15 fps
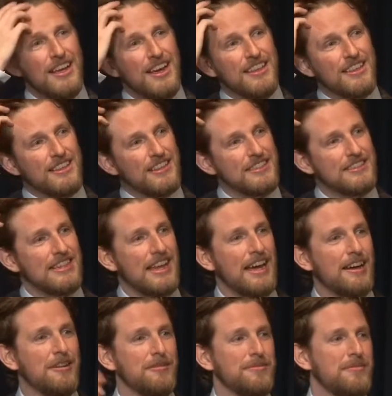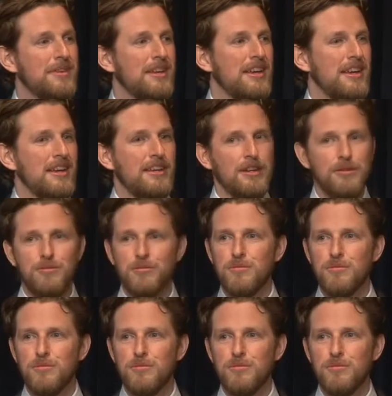that there's now, you know,